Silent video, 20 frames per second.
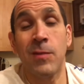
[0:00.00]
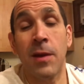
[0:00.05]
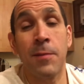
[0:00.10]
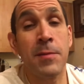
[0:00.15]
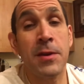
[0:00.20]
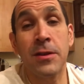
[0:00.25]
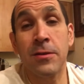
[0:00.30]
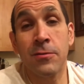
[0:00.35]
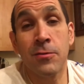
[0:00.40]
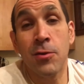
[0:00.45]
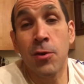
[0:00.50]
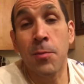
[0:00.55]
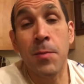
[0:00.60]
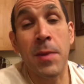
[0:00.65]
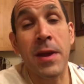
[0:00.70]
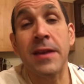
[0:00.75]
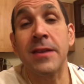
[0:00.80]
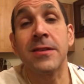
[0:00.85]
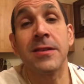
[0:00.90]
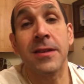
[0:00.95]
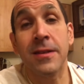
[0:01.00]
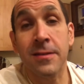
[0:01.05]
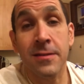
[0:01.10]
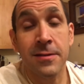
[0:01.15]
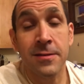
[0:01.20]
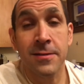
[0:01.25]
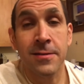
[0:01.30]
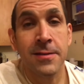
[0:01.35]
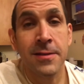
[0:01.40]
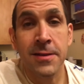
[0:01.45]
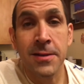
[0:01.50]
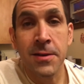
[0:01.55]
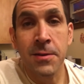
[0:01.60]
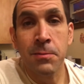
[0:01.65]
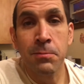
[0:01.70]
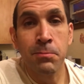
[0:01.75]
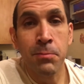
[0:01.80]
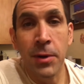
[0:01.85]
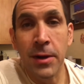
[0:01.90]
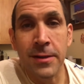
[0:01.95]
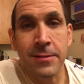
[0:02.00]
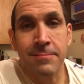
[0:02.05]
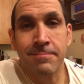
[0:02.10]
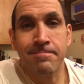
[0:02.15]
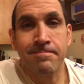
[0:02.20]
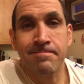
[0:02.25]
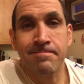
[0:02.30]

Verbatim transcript: I mean, you're amazing. But